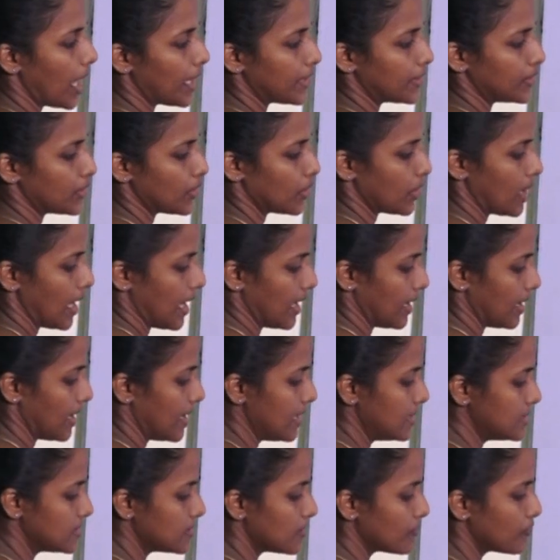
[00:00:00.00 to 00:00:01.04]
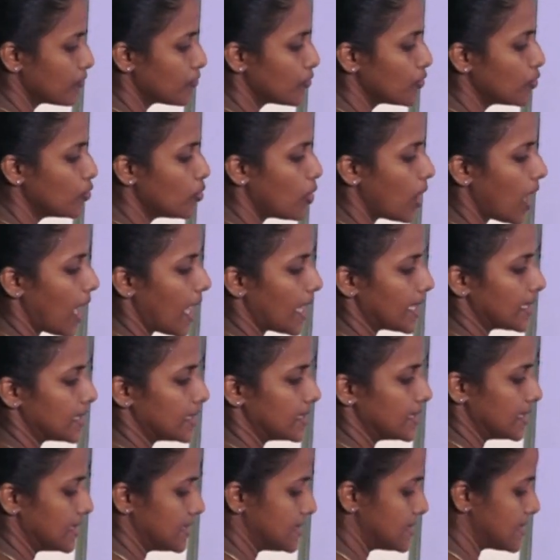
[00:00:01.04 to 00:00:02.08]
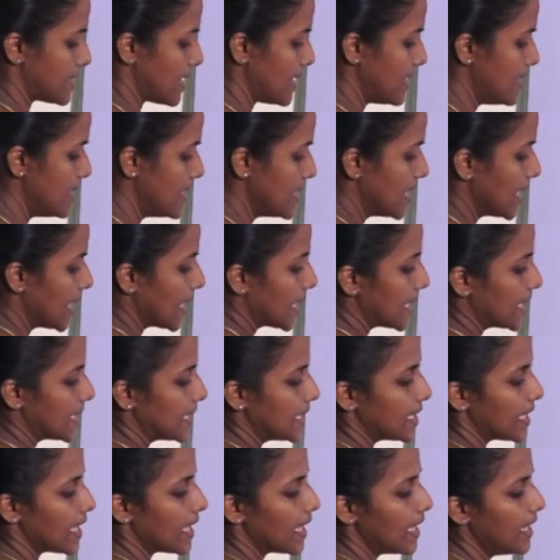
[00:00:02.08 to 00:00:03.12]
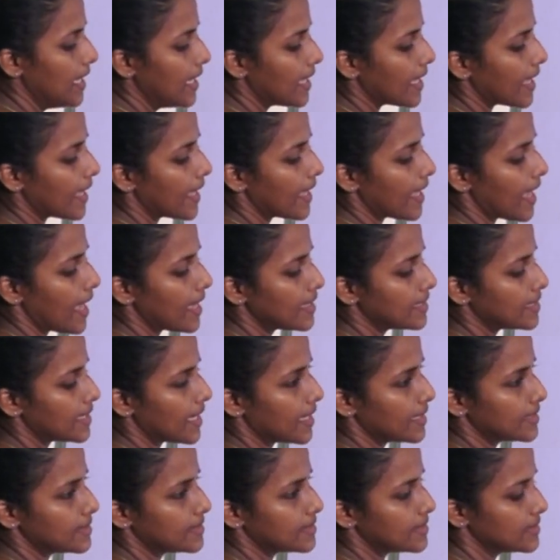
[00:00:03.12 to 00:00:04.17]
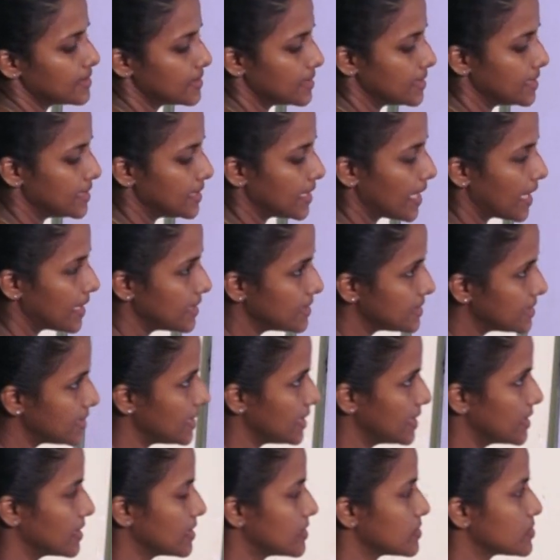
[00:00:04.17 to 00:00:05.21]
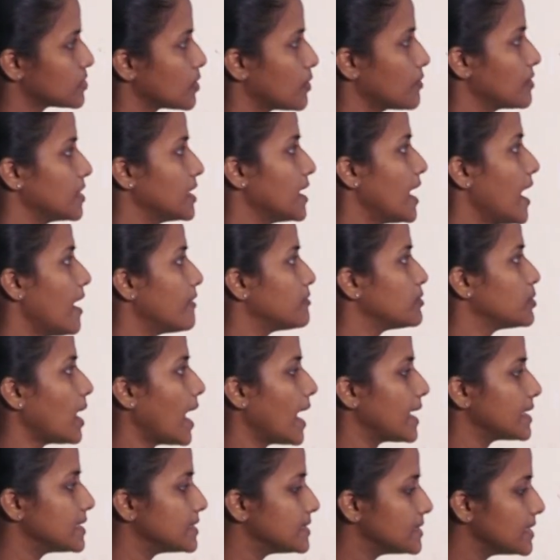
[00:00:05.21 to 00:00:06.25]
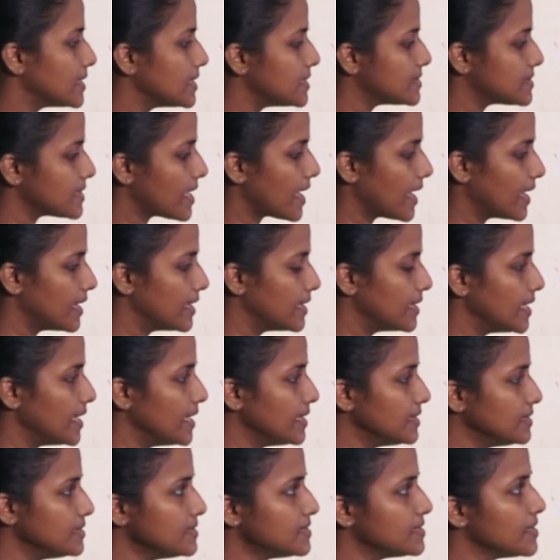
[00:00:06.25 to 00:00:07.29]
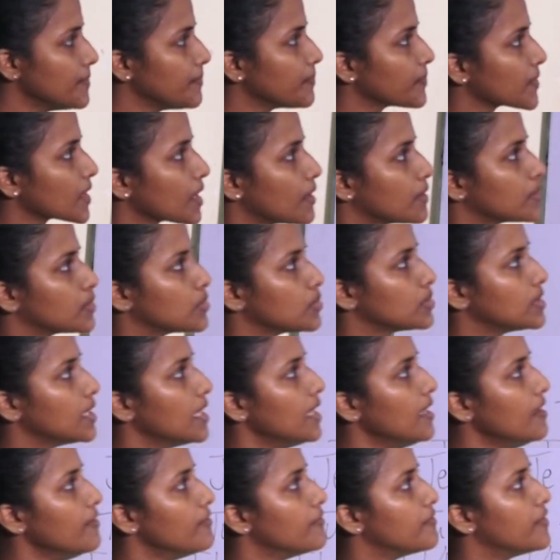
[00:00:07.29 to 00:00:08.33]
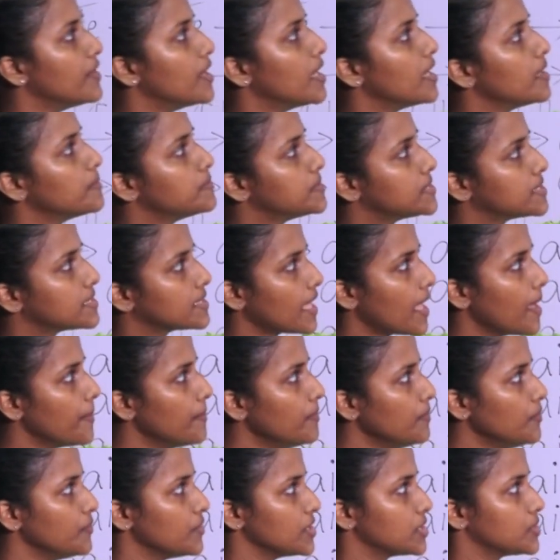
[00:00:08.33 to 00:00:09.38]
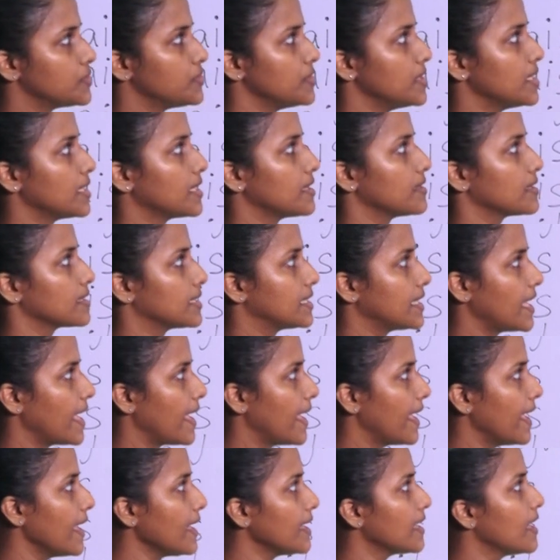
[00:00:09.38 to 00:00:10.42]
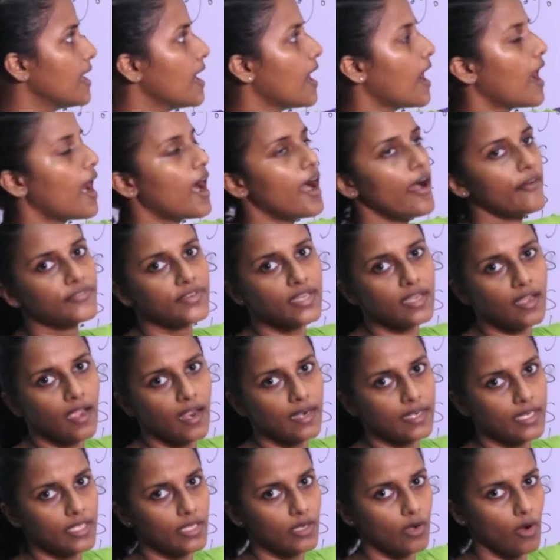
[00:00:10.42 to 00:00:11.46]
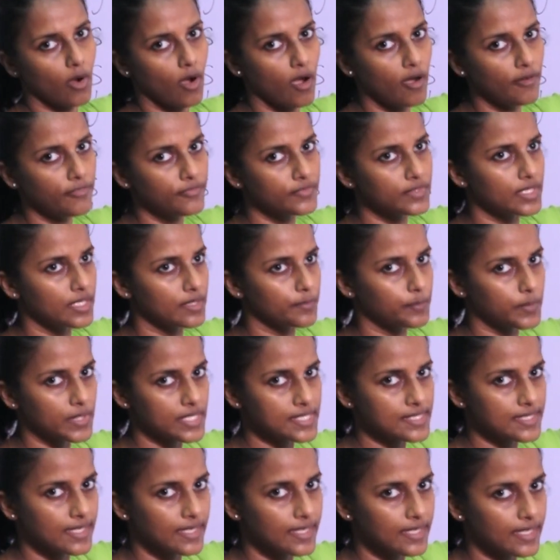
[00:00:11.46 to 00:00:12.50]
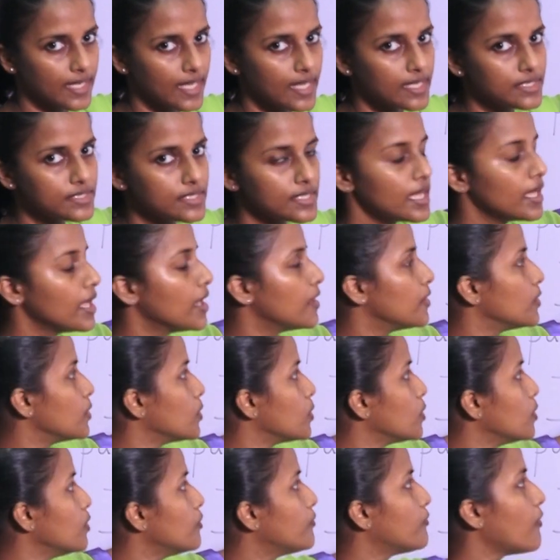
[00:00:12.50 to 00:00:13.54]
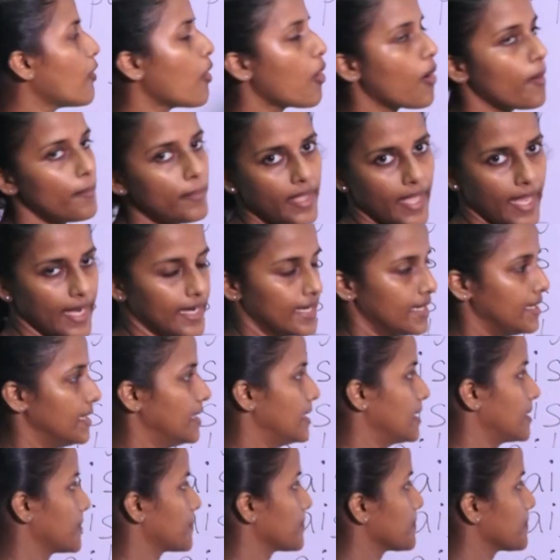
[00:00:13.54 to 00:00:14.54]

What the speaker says: IONS, vous, IEEZ, il, AINT, ENT. So we have to add these endings to the verb stem which we take after cutting off the present tense nu form ending.